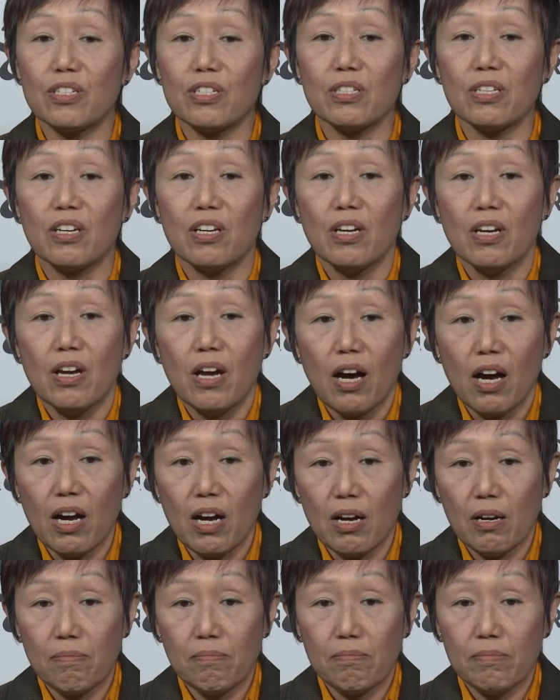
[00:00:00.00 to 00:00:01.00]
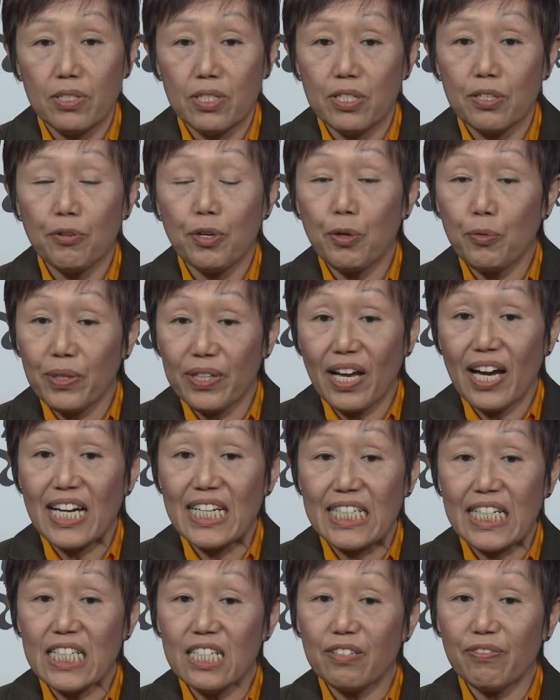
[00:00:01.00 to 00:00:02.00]
this material with
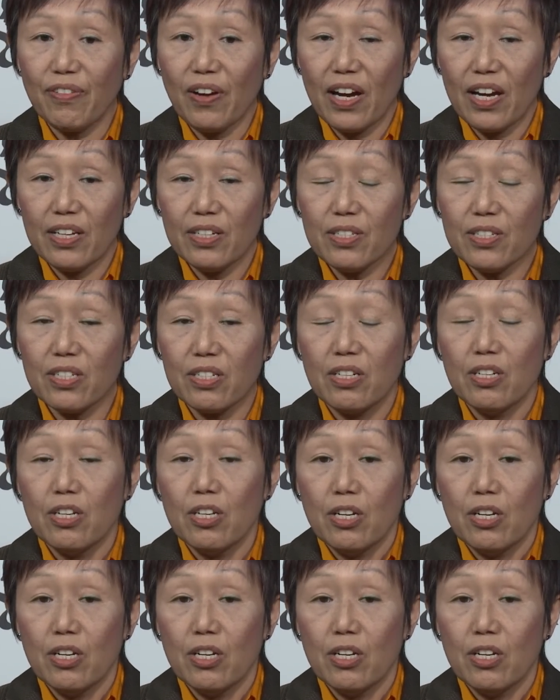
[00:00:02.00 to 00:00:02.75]
identifiers,